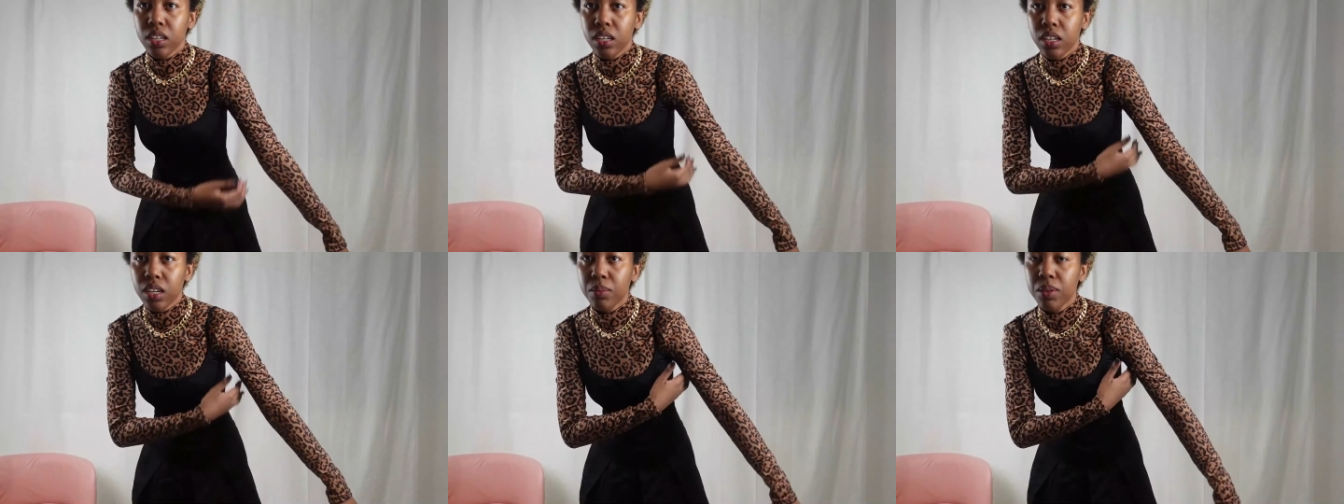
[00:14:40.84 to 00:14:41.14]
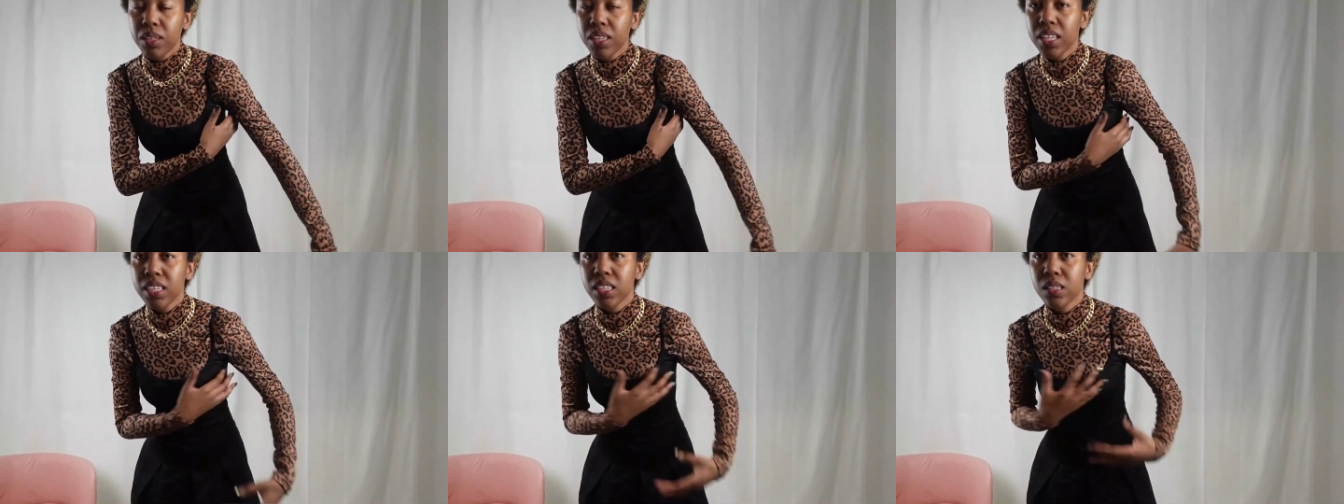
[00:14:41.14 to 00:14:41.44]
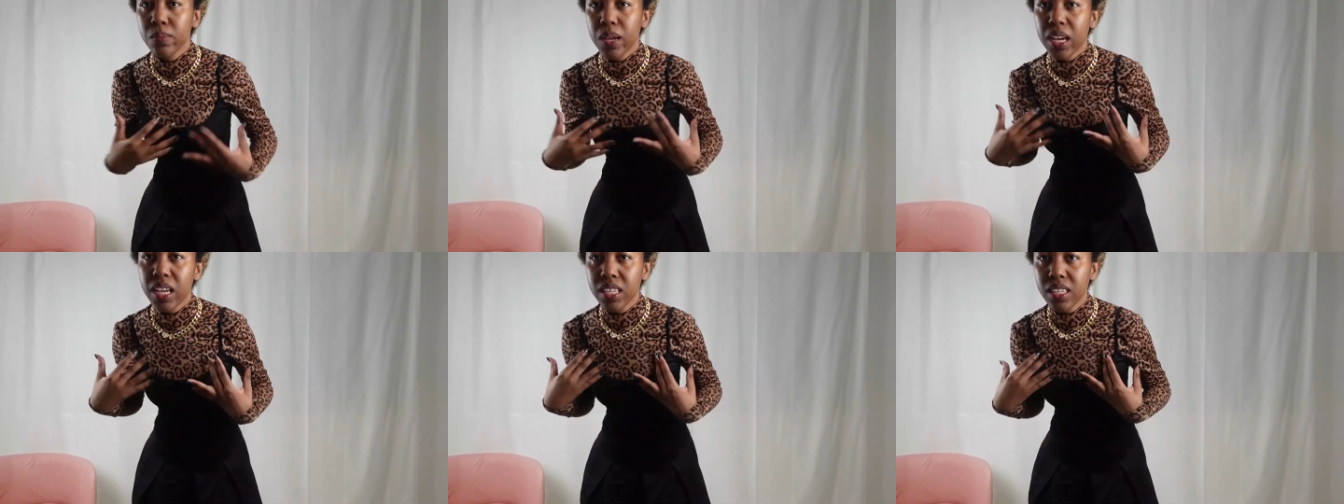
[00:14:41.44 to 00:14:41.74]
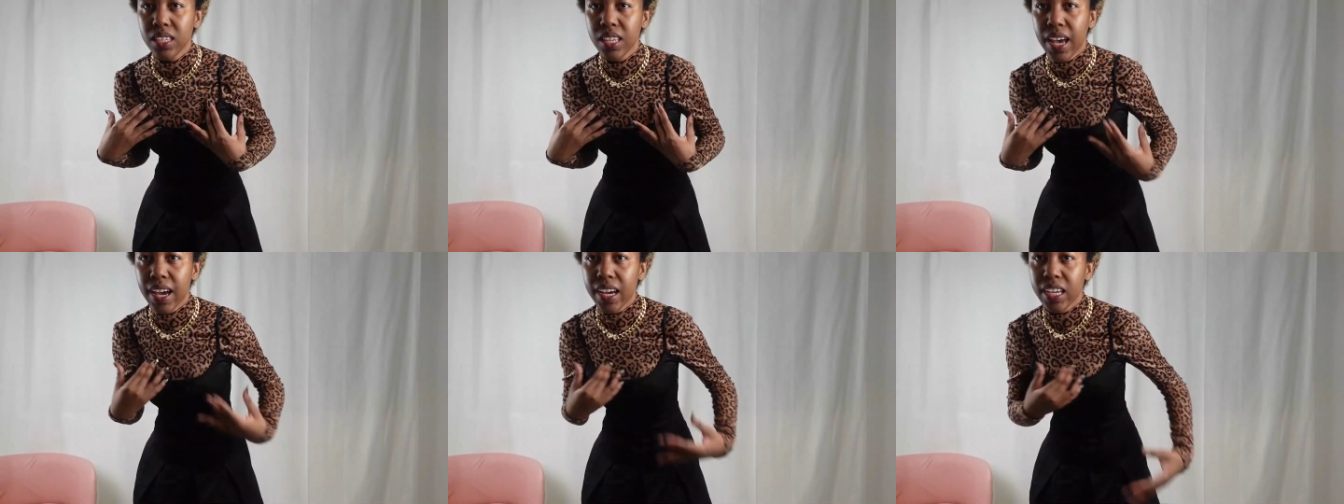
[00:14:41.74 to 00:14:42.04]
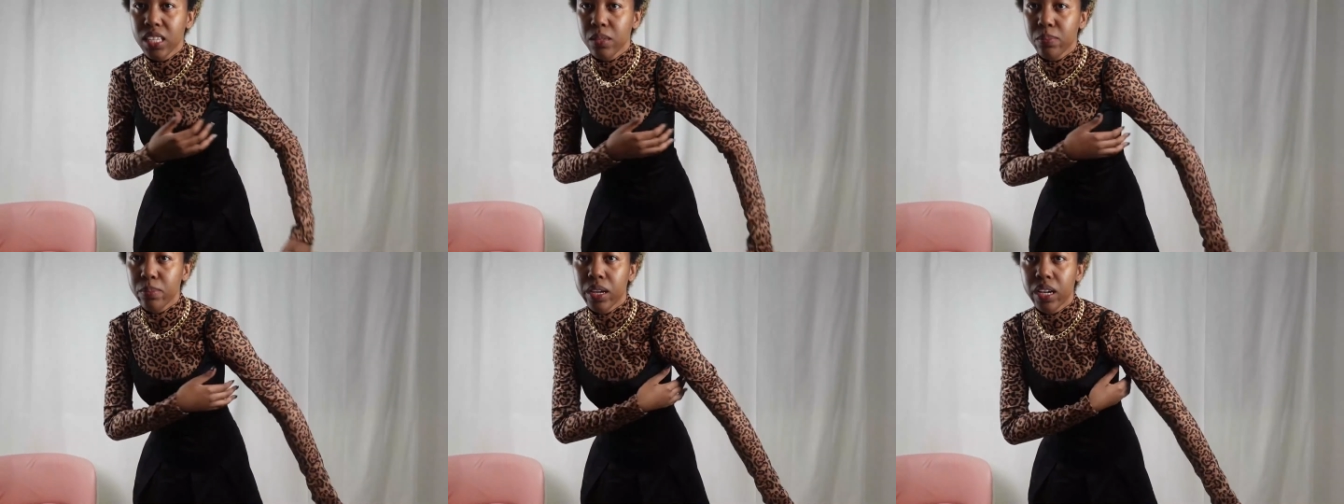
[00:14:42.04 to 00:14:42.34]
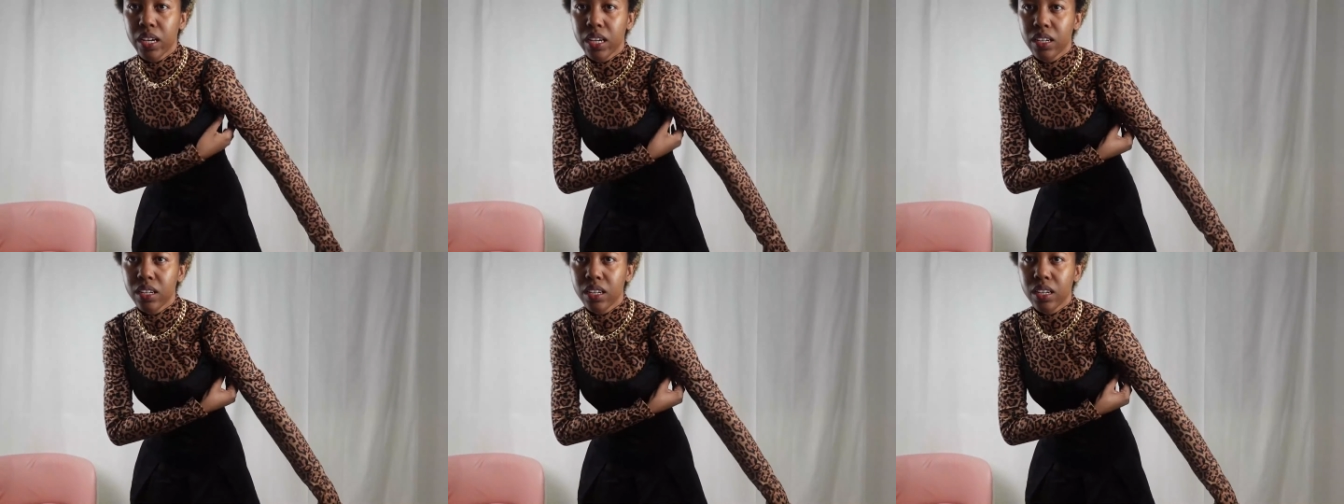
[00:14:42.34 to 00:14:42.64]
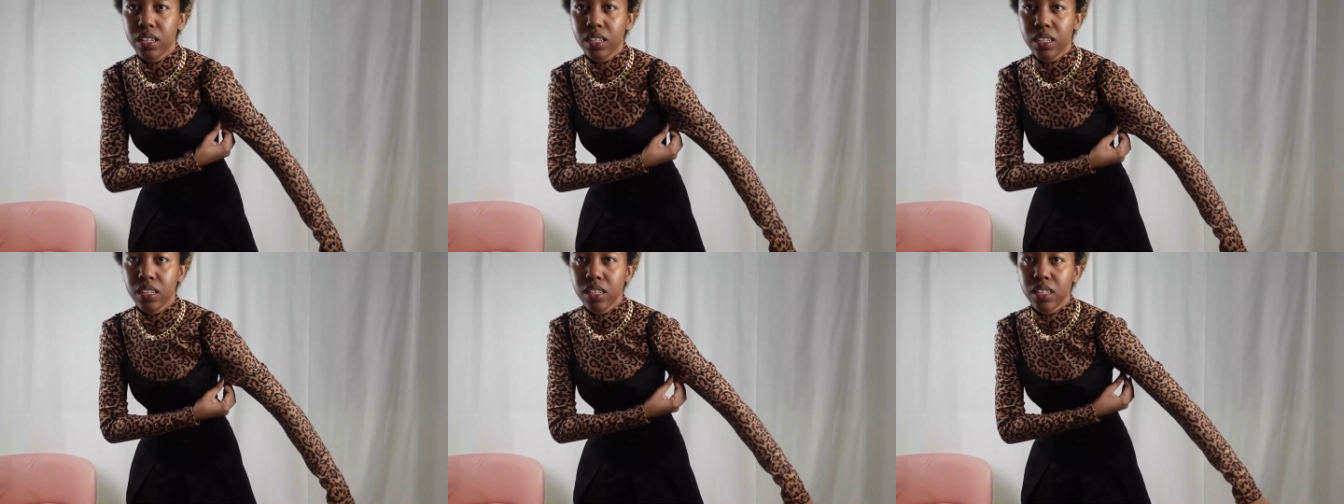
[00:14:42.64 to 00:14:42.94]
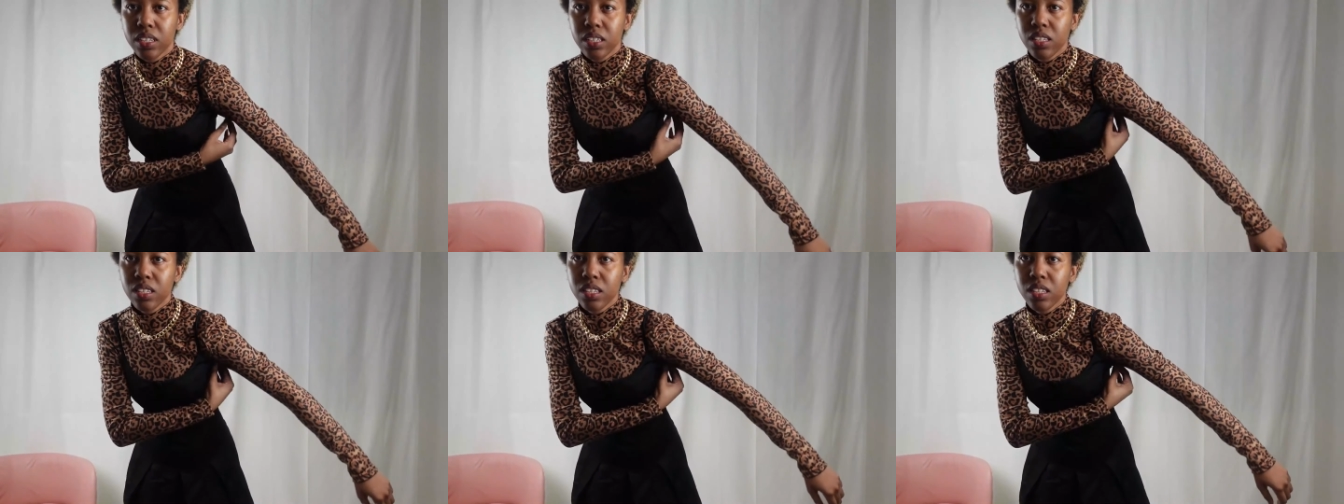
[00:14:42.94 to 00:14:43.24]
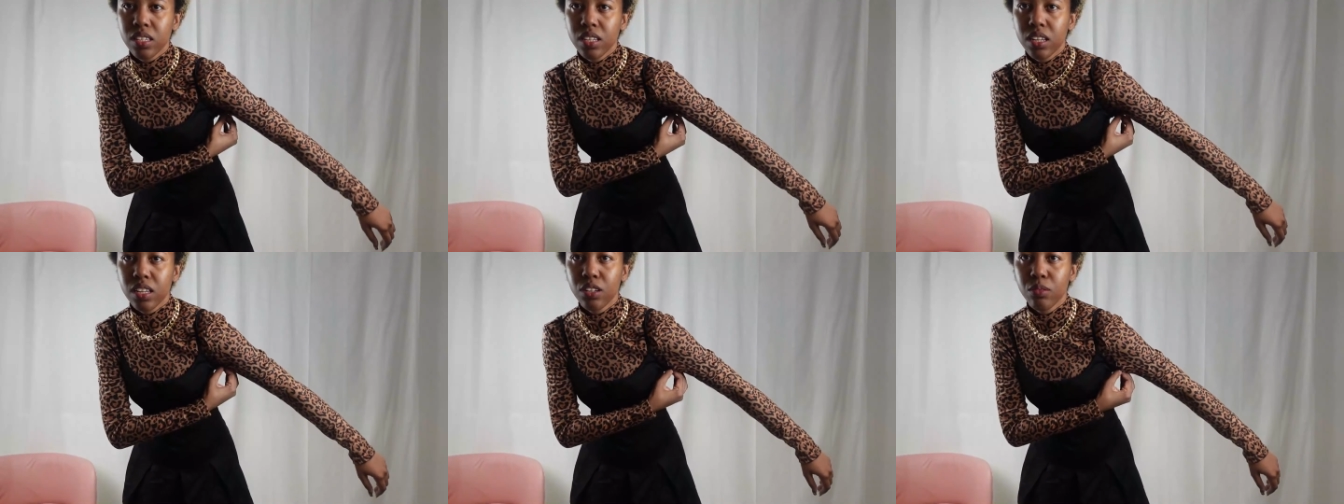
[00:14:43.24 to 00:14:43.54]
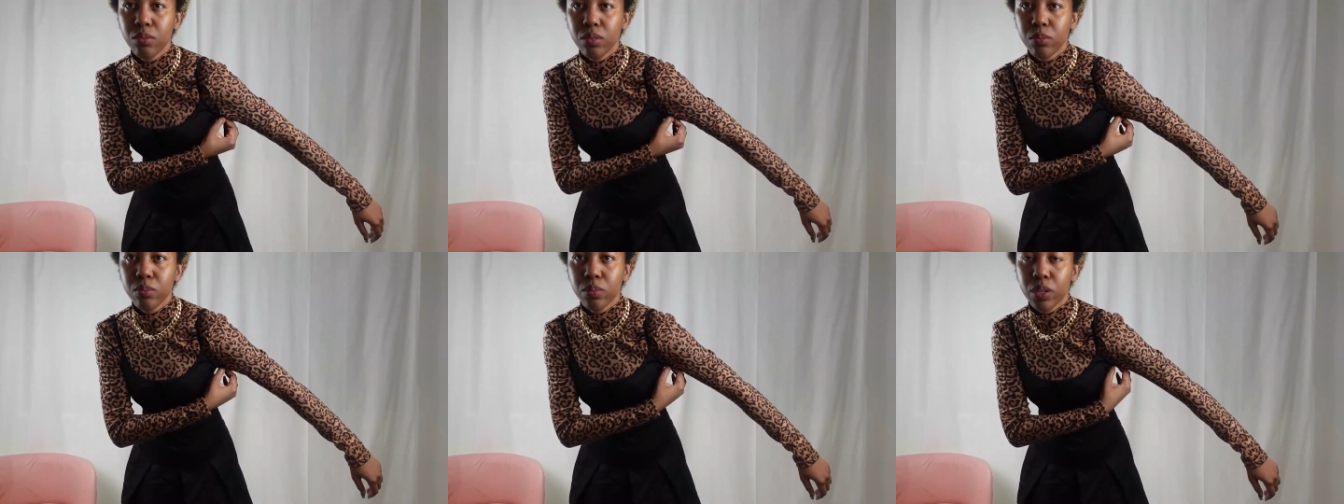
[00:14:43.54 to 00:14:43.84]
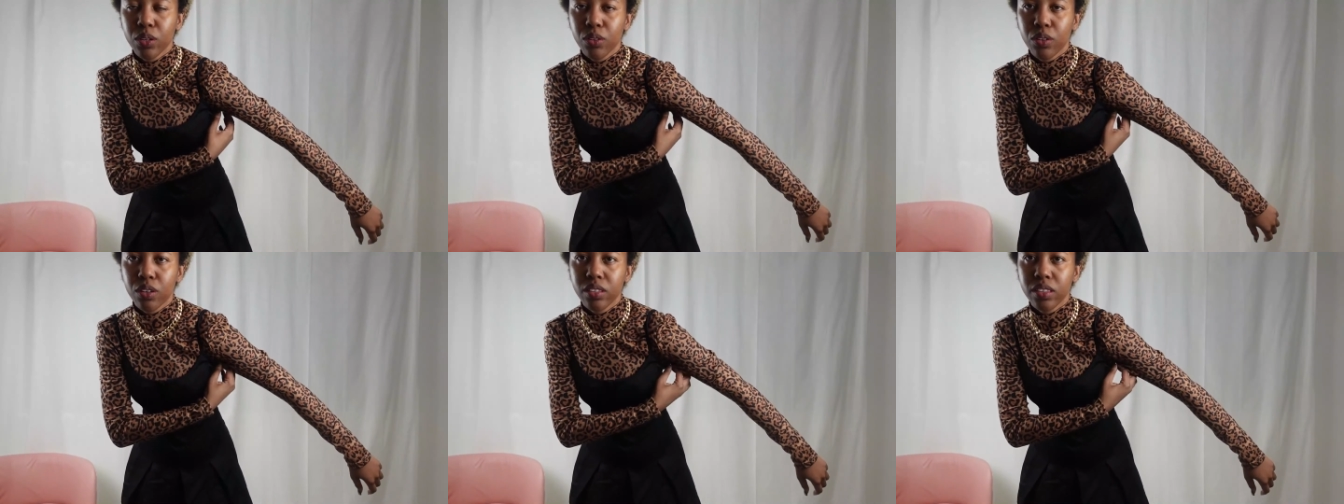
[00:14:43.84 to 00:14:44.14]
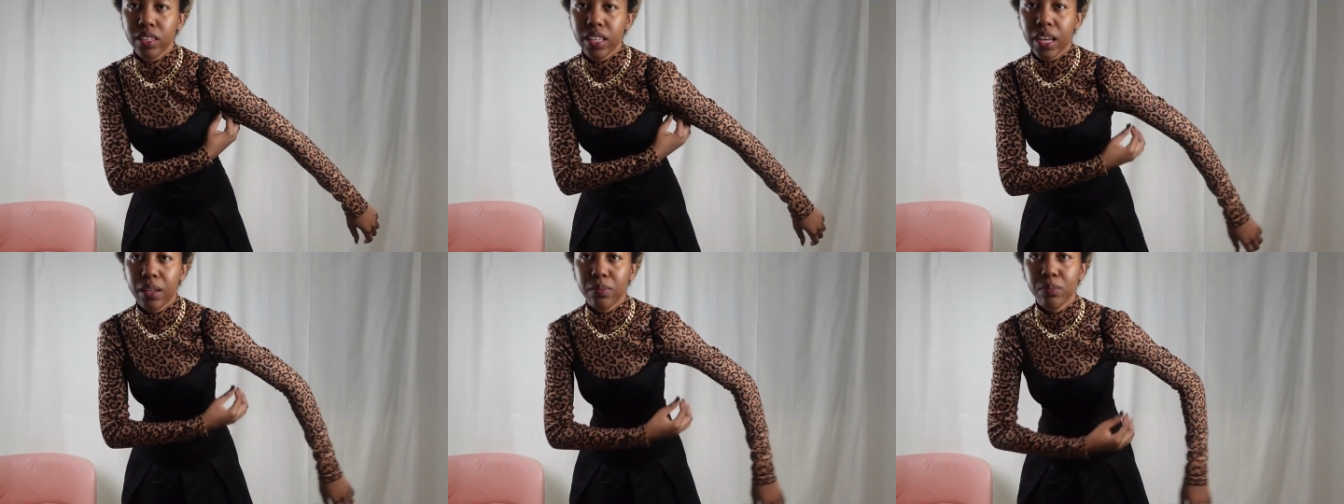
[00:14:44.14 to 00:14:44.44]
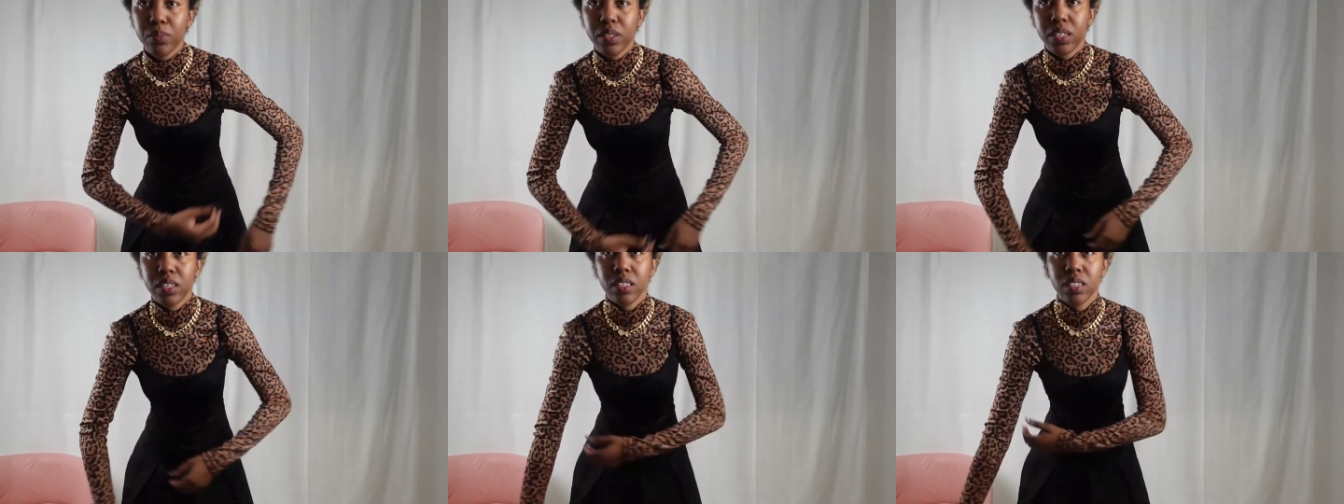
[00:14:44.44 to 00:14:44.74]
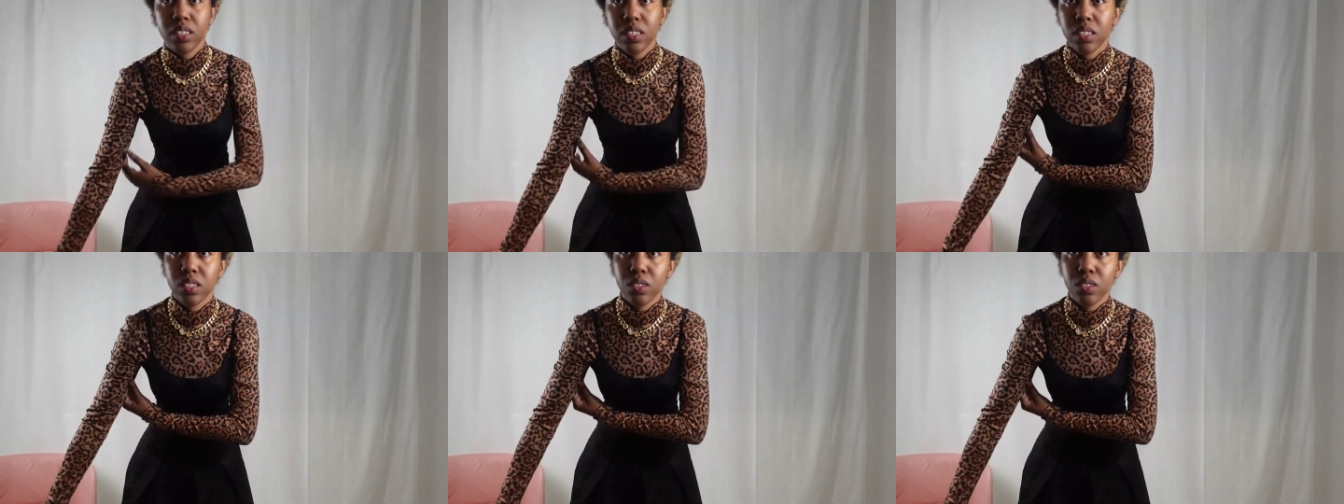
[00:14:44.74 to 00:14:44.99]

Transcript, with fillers: I mean, it's my size, but it's just a little bit big on the armpits.